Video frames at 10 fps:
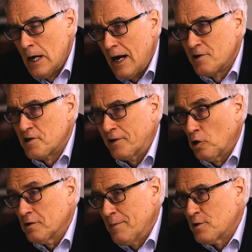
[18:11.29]
And as
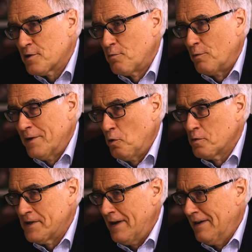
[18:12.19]
economists, what we'd
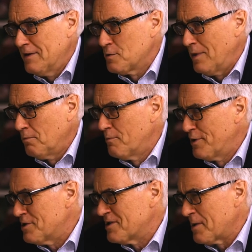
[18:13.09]
all say is, well,
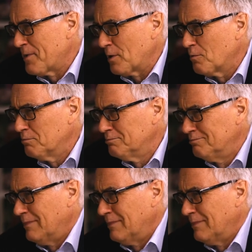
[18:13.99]
this is something